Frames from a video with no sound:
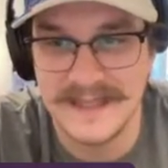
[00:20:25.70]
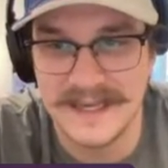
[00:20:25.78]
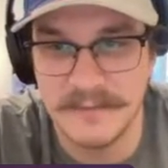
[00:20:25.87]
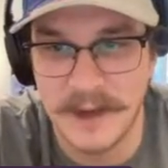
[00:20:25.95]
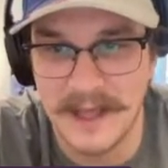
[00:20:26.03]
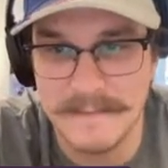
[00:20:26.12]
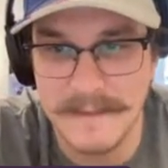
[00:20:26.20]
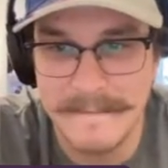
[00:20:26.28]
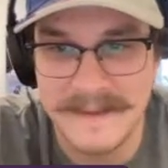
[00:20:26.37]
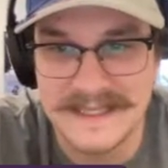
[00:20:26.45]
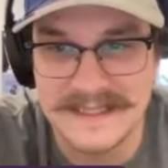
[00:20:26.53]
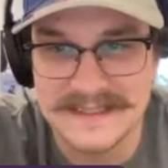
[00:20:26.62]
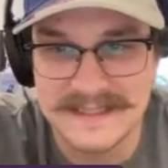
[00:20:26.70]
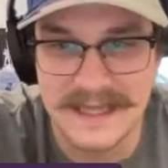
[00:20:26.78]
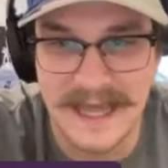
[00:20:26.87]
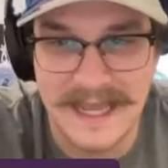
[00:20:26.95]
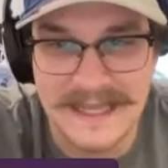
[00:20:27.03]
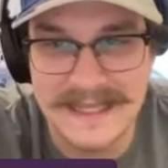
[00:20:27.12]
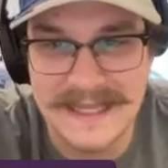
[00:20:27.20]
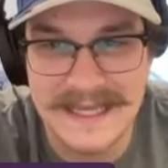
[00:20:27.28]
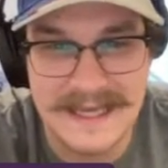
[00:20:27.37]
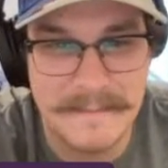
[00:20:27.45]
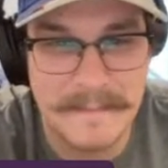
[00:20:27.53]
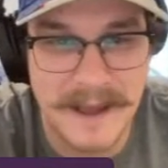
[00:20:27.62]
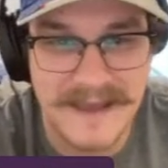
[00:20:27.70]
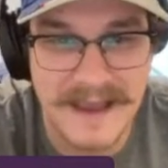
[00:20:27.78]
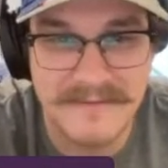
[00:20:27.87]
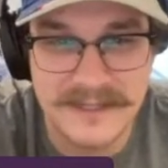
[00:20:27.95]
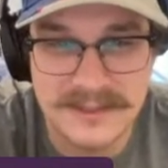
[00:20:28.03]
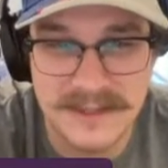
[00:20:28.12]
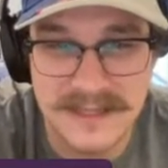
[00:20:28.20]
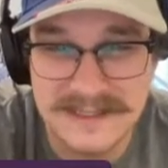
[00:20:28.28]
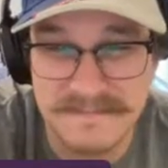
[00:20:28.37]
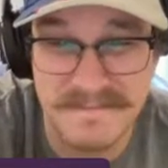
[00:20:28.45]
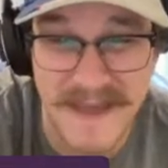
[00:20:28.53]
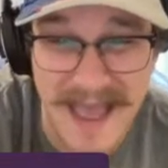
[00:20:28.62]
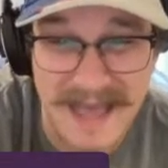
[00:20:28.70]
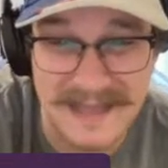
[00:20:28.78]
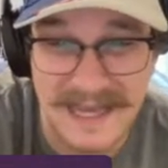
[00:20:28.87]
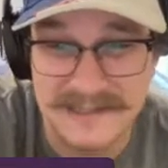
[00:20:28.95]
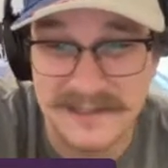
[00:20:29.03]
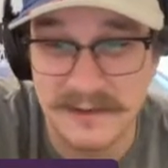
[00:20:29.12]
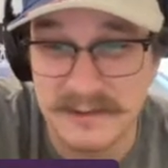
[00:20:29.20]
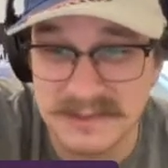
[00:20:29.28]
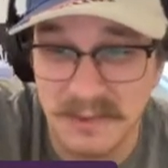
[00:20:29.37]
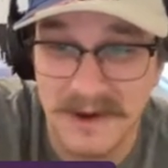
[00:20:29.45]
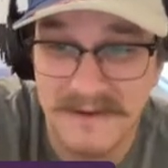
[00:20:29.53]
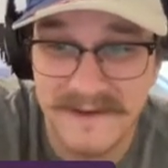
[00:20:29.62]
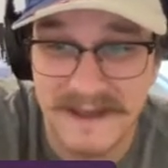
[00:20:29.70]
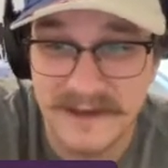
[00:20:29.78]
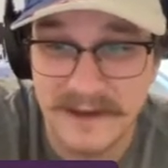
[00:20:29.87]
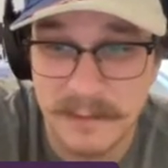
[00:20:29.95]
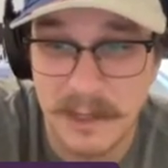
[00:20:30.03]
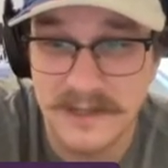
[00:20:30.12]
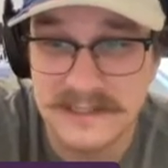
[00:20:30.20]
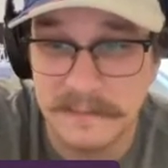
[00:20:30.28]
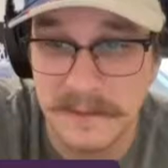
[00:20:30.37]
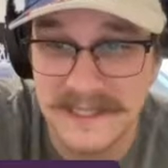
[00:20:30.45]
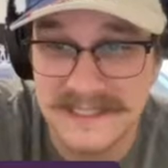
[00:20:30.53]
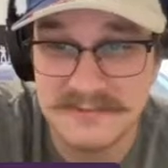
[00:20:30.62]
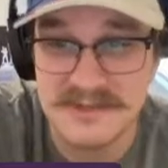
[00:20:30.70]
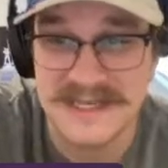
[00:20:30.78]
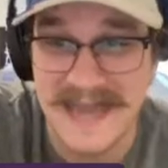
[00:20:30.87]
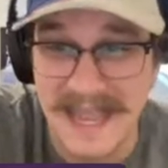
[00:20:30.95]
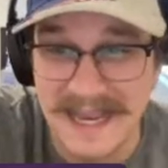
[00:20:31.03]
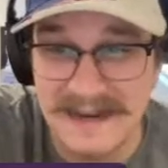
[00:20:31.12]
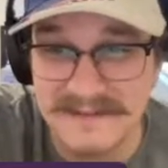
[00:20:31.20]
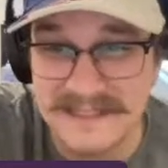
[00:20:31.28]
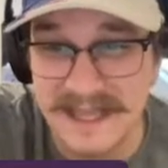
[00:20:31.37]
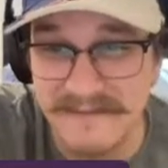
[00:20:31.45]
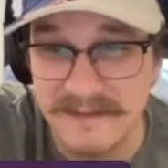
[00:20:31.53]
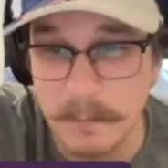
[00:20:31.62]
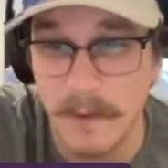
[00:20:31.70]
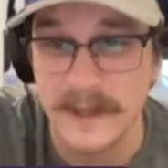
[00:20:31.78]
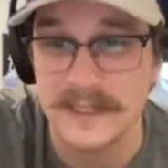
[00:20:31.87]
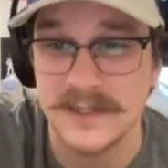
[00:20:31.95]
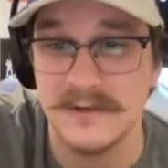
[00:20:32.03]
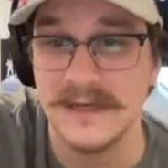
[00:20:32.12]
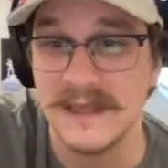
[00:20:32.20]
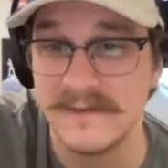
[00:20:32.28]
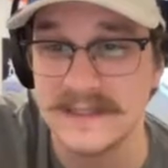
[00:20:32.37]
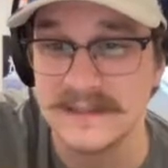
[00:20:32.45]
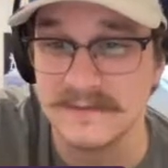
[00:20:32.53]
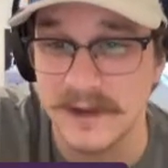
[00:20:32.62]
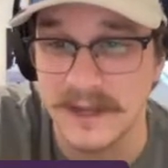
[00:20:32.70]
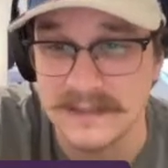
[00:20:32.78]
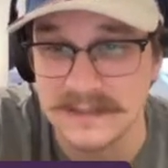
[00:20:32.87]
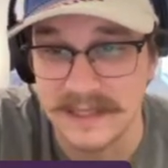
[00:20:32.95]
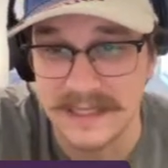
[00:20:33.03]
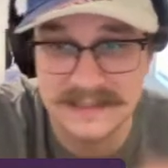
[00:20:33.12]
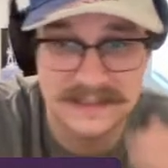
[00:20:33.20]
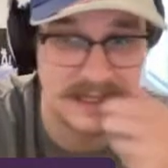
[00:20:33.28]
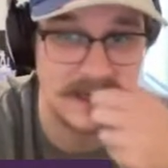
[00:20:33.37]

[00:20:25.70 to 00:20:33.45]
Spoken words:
while he might be slightly above average with his bat, last year he was 105 WRC plus. He was negative 7.2 defensive runs. So that's